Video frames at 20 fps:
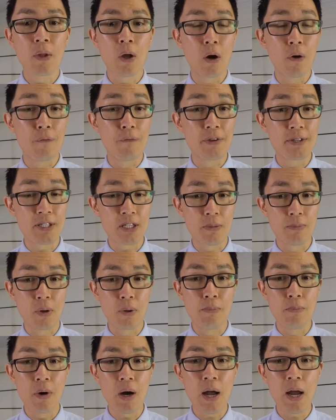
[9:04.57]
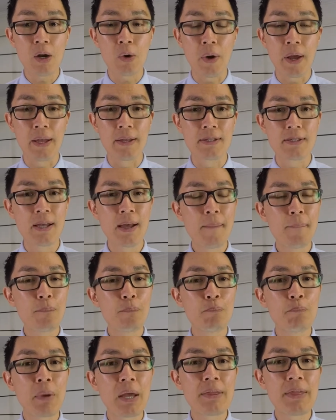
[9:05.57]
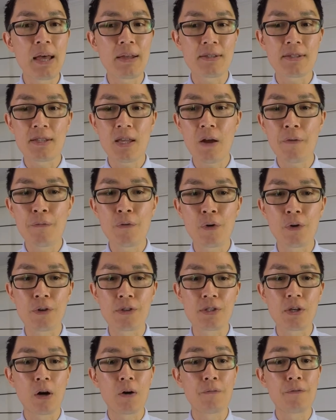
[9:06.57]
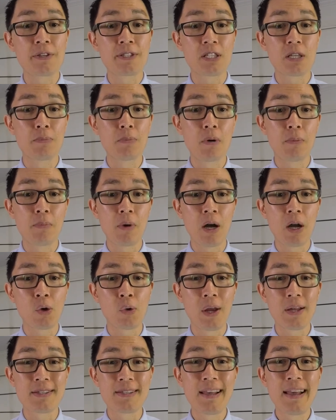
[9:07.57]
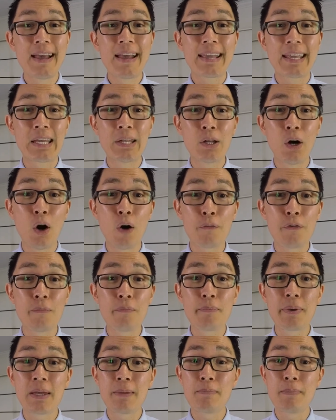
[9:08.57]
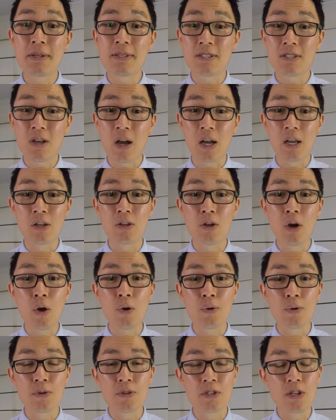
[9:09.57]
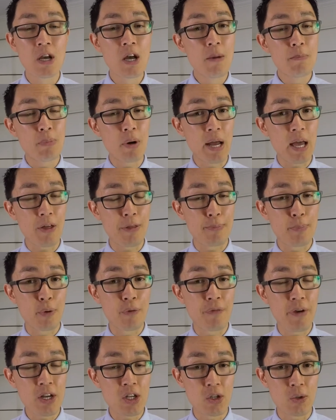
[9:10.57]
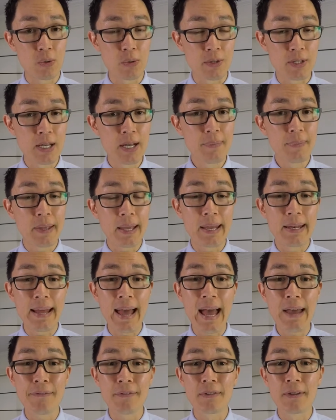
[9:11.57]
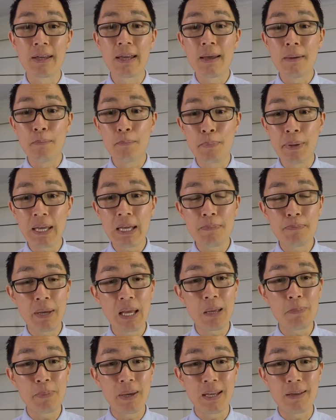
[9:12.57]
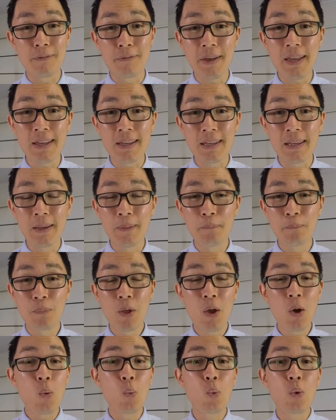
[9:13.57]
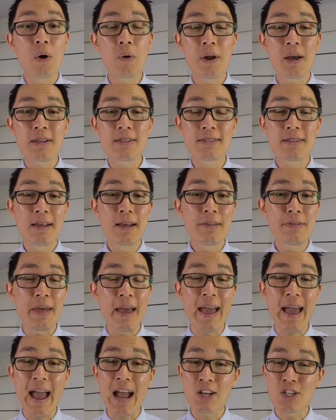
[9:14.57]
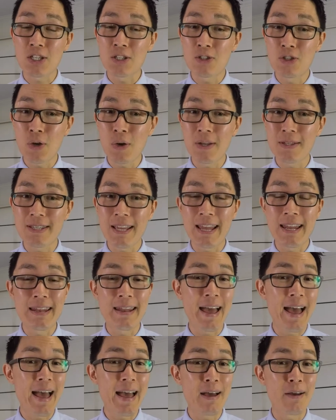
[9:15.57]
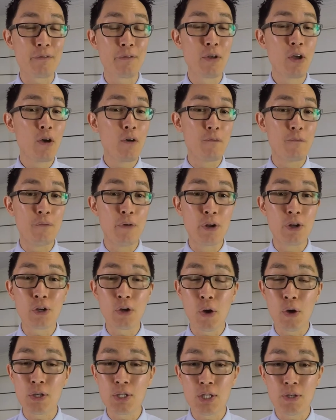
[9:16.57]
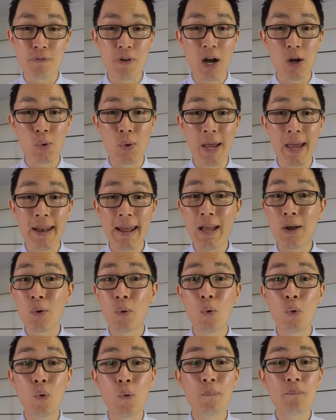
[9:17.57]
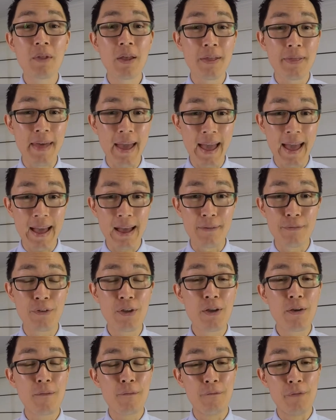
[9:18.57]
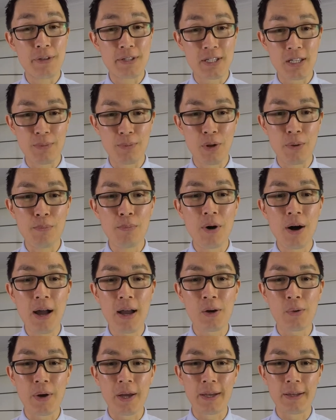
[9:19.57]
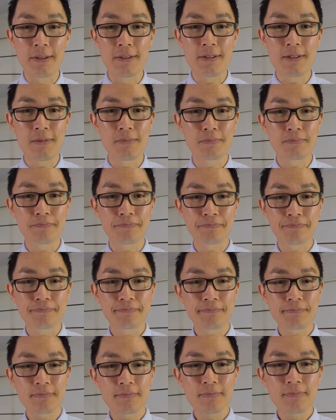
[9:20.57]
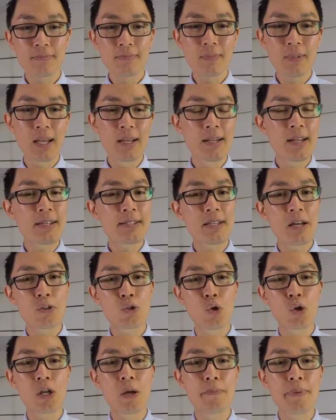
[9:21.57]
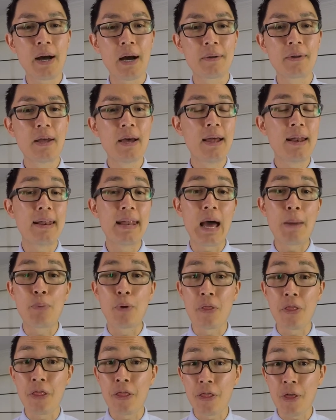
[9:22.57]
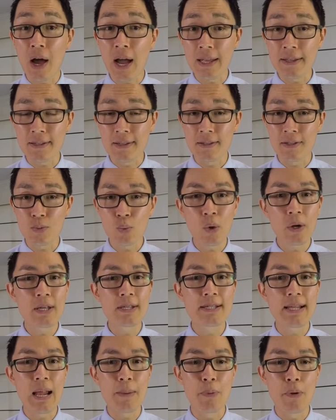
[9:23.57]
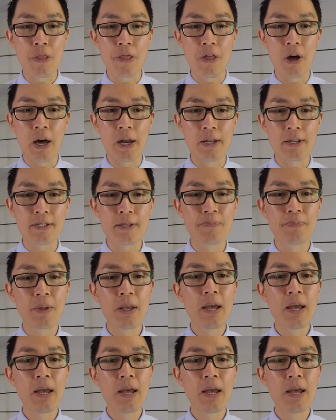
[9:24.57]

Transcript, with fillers: of vestibular migraines mean that sufferers of vestibular migraines can often be misdiagnosed by health professionals in having BPPV, whereas they actually don't and have vertigo, cervical headache, or they have vestibular migraines. Let's now talk about labyrinthitis. What is labyrinthitis?